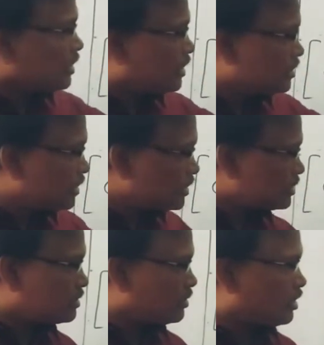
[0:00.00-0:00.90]
digit
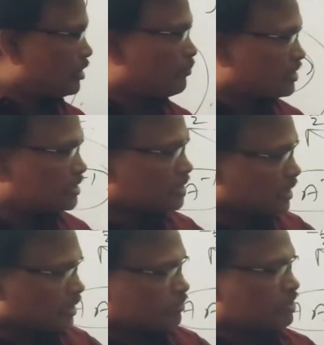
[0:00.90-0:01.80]
is means in
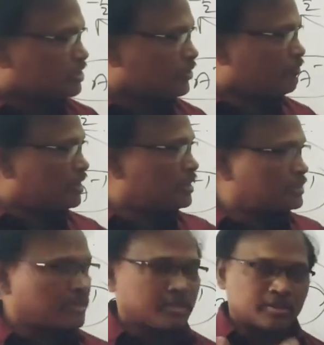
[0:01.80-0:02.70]
calculation, if any
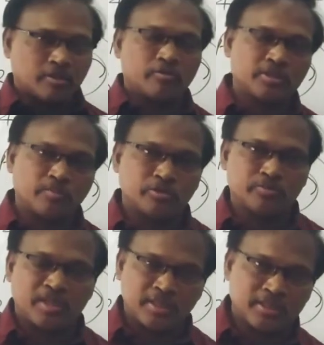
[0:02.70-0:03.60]
digit is wrong, suppose
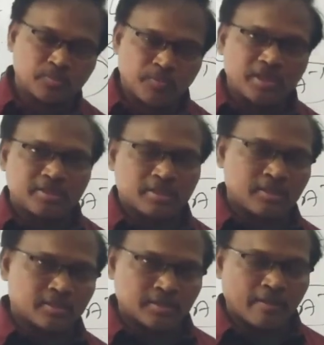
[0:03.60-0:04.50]
minus, plus,
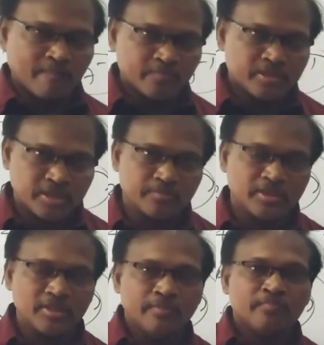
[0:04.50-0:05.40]
anything,
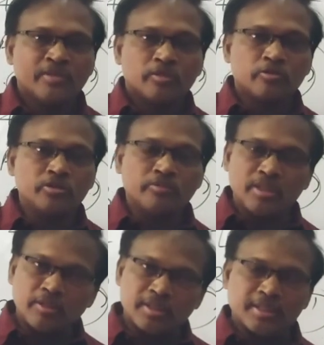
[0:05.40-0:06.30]
something, so you will
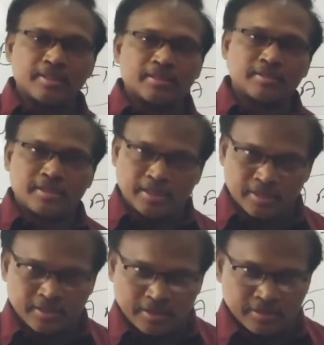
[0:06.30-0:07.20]
not get the
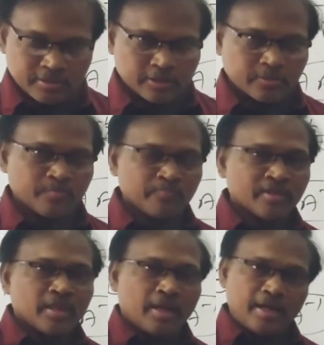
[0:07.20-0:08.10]
correct answer.
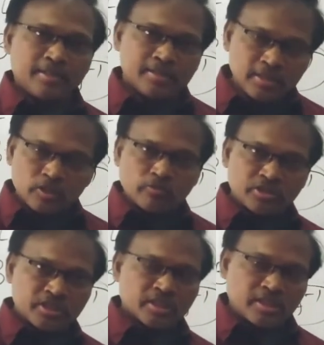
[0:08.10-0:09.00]
And this
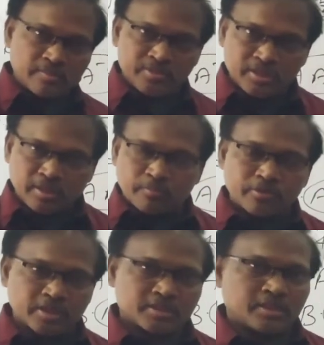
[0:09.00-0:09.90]
question comes in the
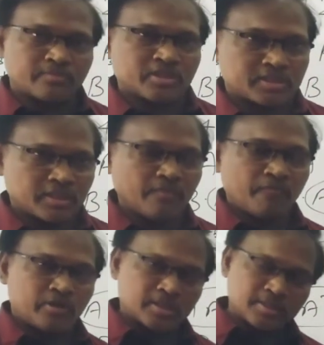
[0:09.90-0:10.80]
board examination
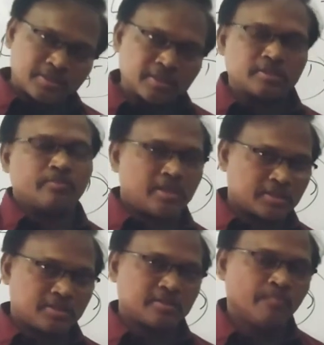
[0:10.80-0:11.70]
for the 6
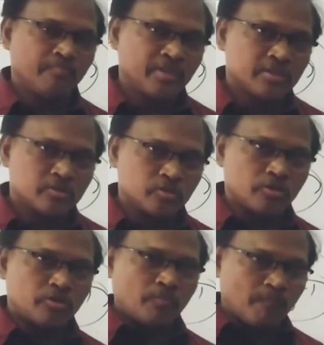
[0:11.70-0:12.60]
marks.
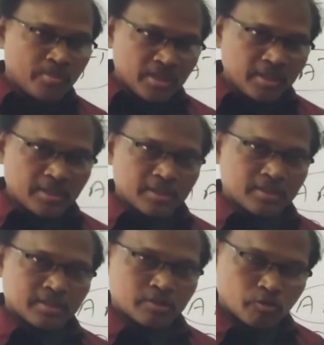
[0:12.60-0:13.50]
So be
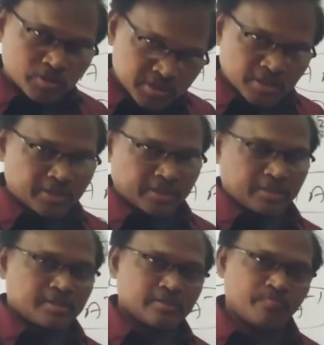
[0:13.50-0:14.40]
concentrate